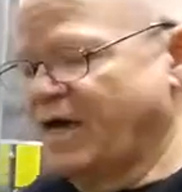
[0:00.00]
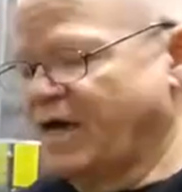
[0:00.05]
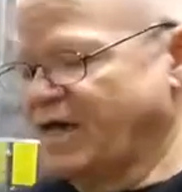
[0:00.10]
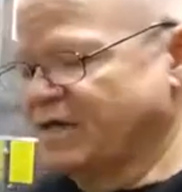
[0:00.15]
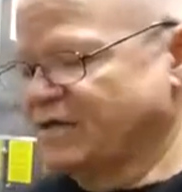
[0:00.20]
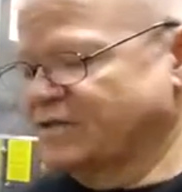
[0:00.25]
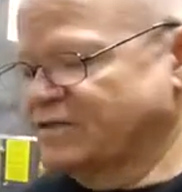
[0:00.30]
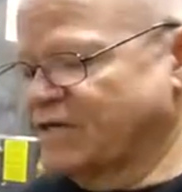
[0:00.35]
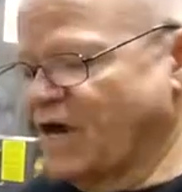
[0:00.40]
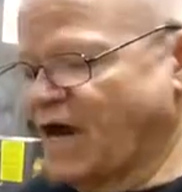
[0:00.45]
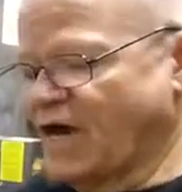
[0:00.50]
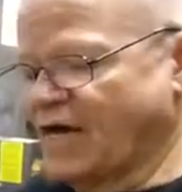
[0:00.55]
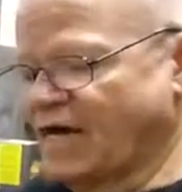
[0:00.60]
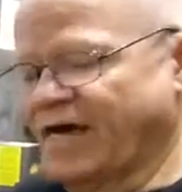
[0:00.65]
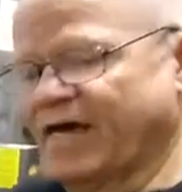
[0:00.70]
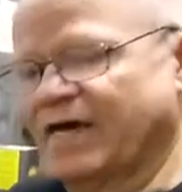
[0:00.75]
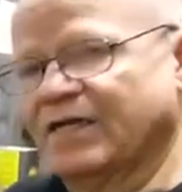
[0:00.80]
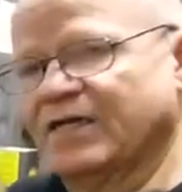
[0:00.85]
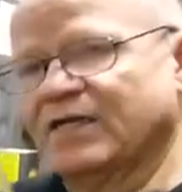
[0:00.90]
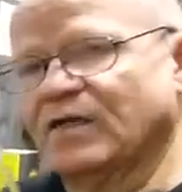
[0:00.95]
It's
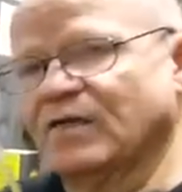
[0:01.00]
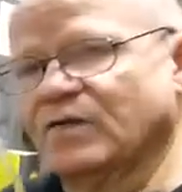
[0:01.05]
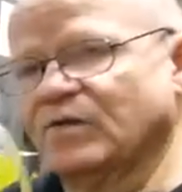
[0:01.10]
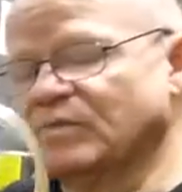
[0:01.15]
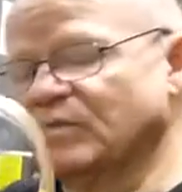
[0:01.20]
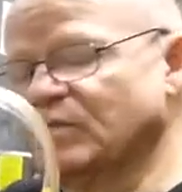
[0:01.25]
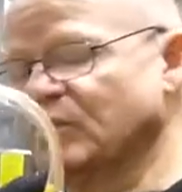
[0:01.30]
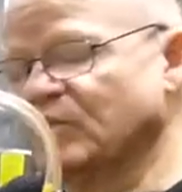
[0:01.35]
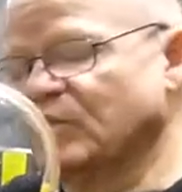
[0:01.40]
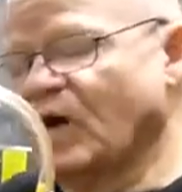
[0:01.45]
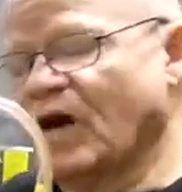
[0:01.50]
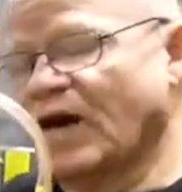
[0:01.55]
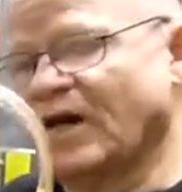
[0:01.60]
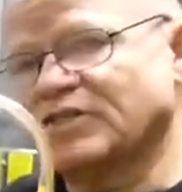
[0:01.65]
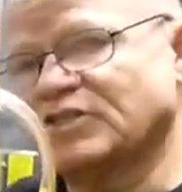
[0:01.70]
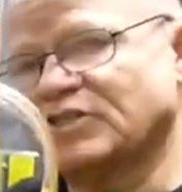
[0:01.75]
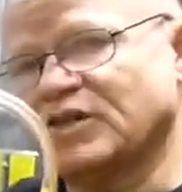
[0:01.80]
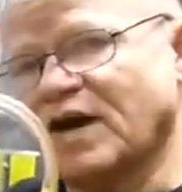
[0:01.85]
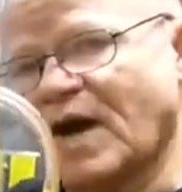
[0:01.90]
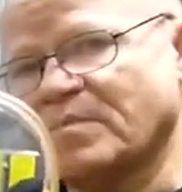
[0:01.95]
got a little
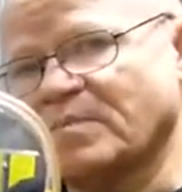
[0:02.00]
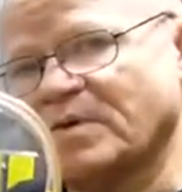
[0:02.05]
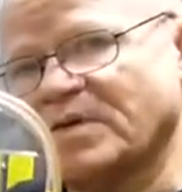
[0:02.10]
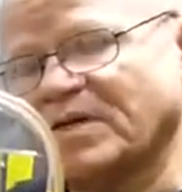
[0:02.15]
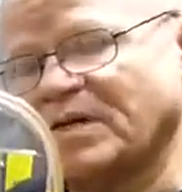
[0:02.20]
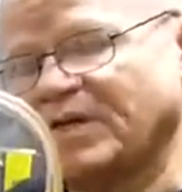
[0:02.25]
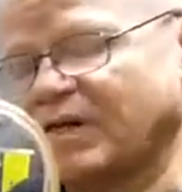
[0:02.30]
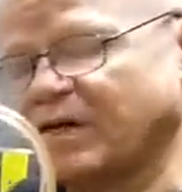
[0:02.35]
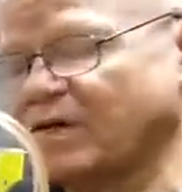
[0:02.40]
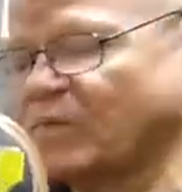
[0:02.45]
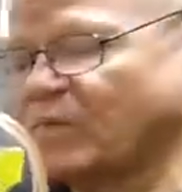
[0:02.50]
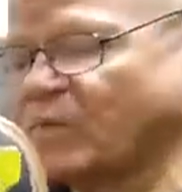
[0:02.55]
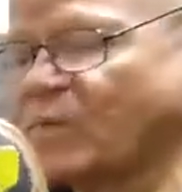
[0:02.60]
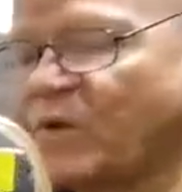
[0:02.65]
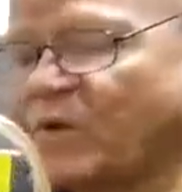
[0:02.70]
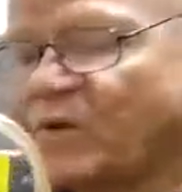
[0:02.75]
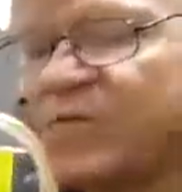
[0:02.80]
water trap in here